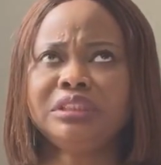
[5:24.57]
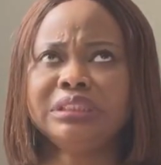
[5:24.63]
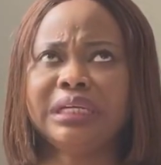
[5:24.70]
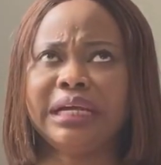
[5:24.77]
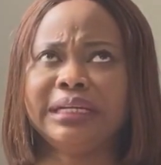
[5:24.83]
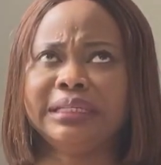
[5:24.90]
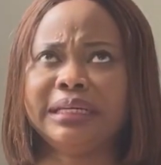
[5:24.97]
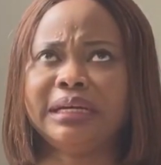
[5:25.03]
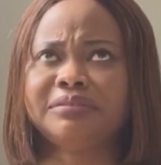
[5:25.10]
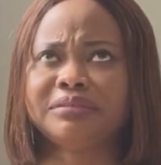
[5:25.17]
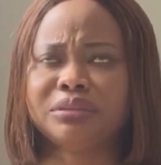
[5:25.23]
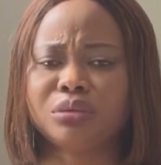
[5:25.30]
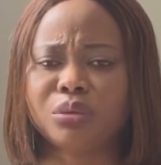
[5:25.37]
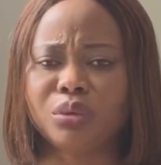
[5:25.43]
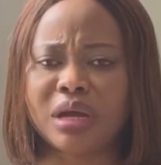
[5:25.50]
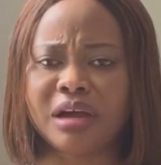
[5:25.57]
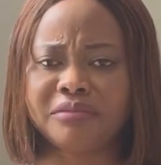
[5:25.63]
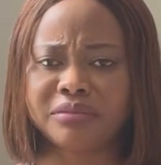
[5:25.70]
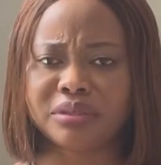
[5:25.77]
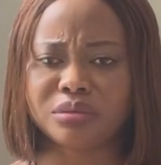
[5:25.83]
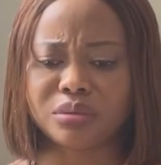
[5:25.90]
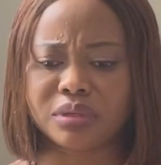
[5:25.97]
And
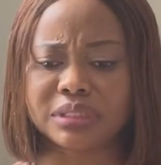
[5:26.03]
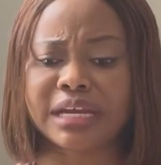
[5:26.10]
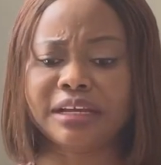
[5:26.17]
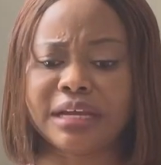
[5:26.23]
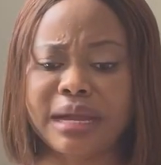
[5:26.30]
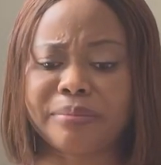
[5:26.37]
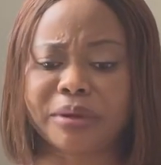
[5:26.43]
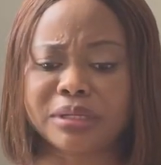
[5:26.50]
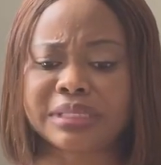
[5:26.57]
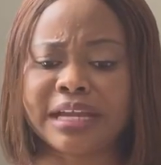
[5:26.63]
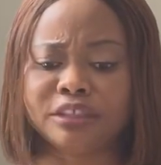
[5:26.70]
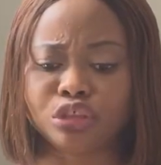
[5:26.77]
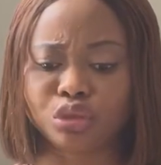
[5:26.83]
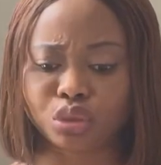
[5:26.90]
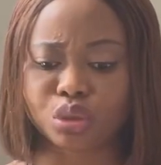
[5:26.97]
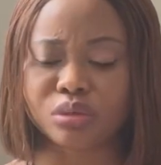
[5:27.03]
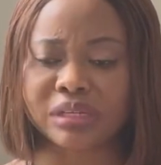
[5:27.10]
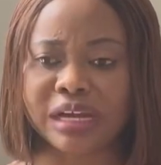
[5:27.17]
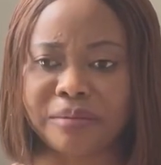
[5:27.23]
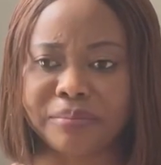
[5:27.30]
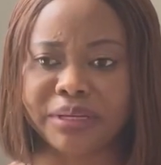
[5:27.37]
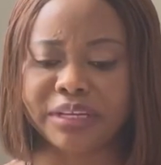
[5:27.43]
afterwards, because I chose
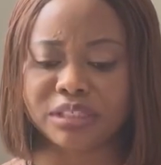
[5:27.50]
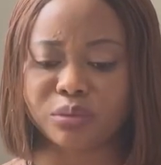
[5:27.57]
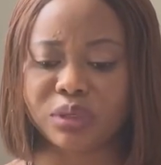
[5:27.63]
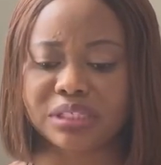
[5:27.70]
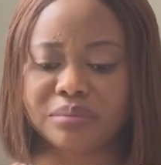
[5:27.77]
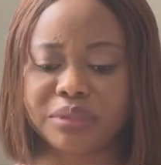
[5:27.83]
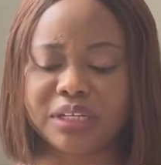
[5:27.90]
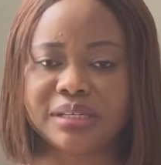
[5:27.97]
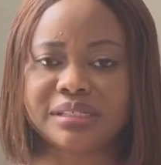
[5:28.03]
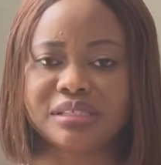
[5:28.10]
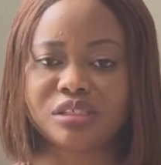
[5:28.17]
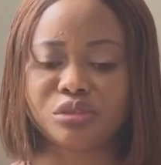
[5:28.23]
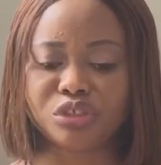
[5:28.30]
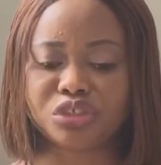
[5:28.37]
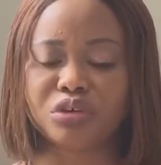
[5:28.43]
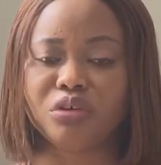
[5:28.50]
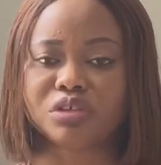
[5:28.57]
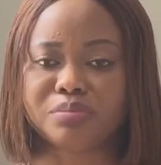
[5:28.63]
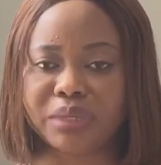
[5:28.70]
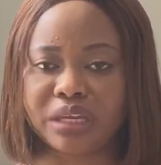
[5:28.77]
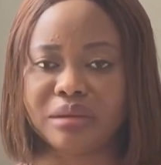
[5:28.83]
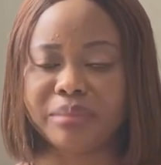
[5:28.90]
happiness, it wasn't because the situation was
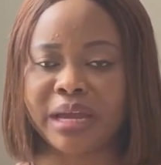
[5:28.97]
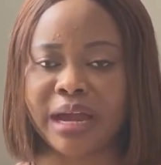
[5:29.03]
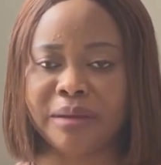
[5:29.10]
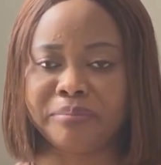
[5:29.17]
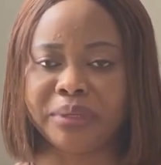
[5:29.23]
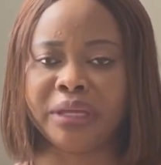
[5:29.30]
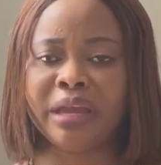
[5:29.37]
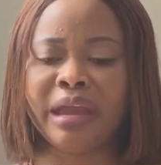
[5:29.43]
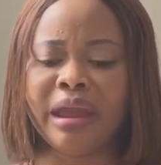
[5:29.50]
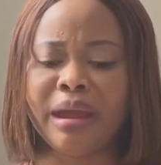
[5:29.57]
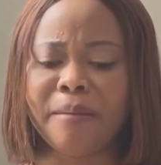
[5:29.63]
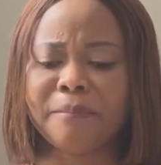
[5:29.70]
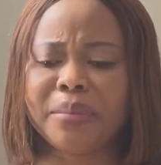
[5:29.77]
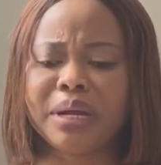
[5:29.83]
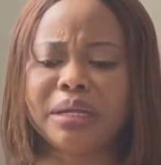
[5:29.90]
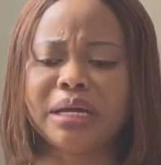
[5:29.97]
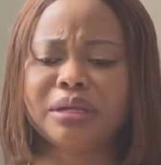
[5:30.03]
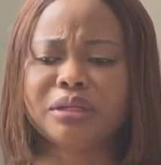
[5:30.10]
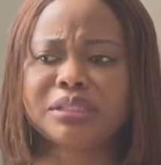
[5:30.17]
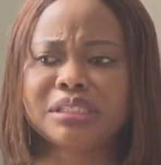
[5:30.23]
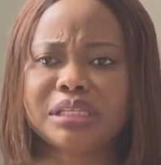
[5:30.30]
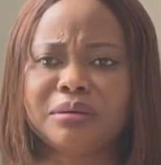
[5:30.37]
making me happy, but I
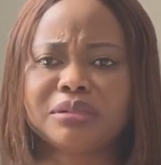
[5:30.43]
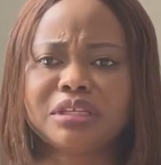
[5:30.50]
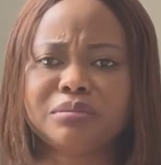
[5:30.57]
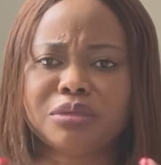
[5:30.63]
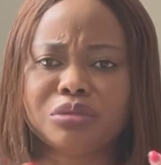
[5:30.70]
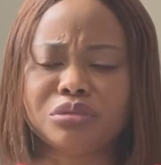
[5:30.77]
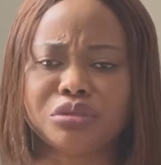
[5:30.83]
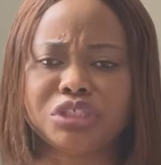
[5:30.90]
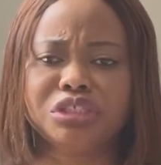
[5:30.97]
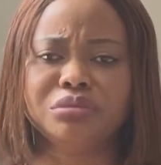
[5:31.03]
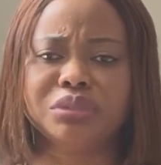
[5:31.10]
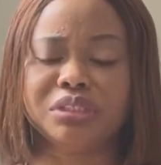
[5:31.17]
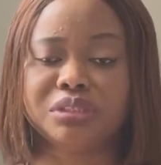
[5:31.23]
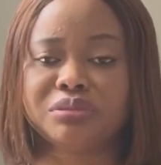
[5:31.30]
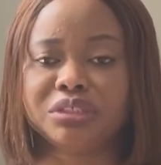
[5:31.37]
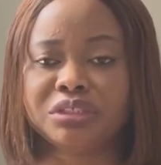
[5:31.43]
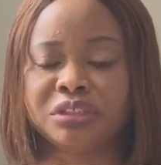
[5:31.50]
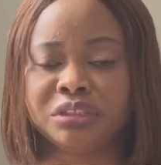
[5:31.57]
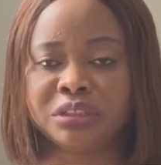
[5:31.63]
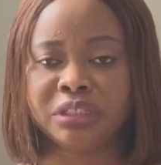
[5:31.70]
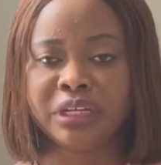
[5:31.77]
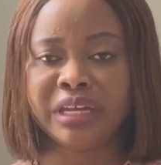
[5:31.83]
noticed I was able to deal with the
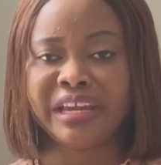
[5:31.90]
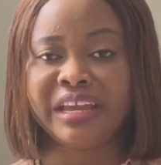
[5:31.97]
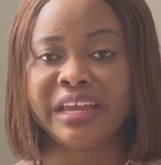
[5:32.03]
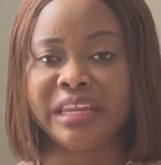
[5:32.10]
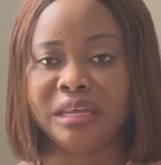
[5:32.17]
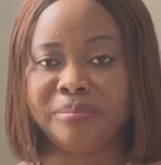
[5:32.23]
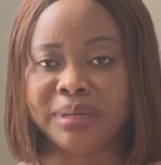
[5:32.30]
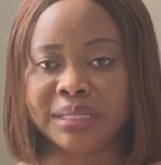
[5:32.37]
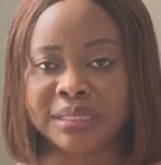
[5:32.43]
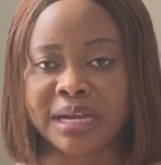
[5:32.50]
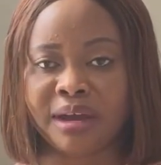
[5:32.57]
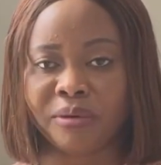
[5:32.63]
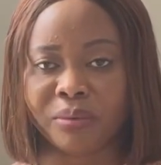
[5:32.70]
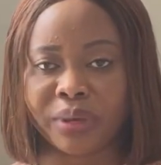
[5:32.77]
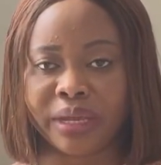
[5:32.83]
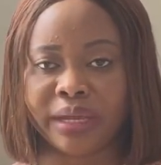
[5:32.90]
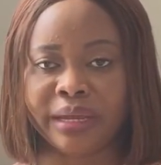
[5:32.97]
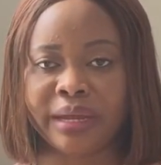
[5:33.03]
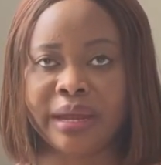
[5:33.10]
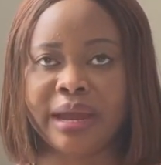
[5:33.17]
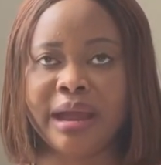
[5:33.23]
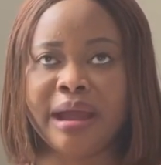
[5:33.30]
situation in a better
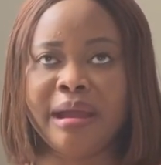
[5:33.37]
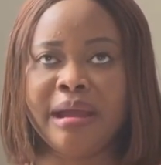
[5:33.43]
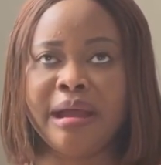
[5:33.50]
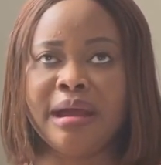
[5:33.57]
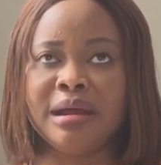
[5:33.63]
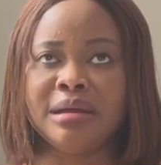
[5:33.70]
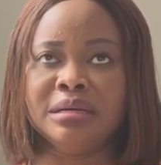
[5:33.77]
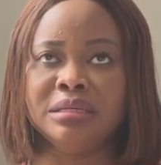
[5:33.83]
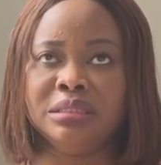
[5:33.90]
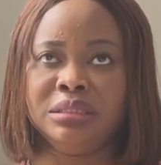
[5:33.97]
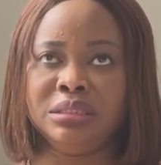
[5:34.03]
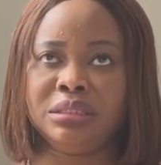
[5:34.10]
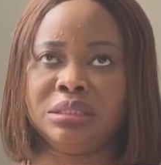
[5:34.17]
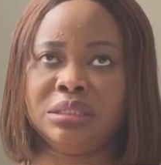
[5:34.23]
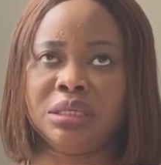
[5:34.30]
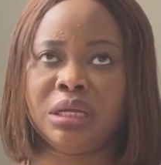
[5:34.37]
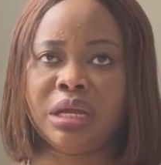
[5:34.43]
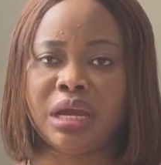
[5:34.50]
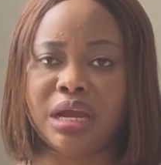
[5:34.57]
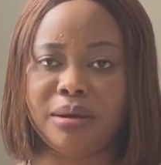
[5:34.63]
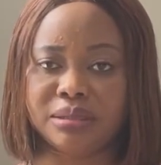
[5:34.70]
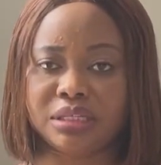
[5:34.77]
way, and
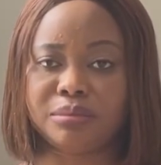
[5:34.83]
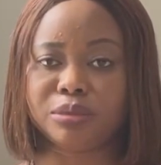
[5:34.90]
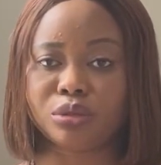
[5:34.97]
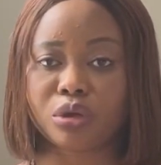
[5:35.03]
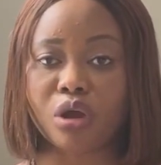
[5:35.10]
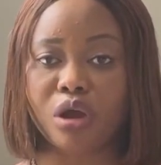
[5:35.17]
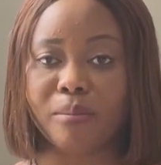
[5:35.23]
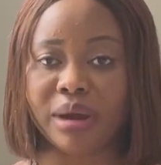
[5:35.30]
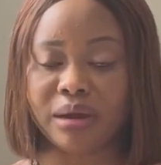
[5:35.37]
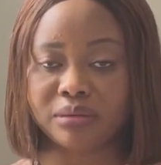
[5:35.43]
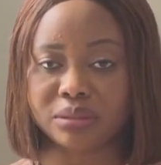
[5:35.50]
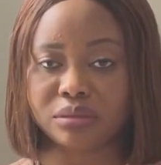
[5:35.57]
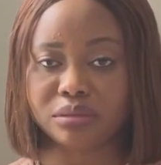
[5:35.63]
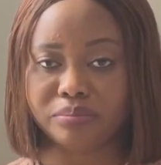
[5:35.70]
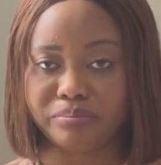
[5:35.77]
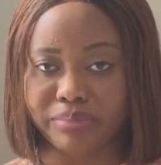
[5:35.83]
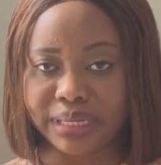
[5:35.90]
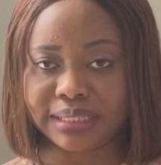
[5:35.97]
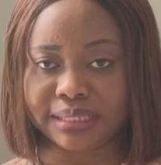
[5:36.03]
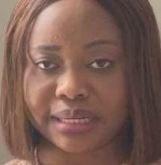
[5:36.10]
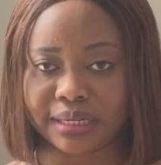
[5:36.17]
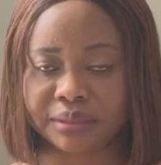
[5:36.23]
I was able to come out
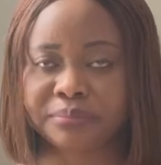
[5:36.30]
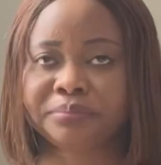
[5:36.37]
better.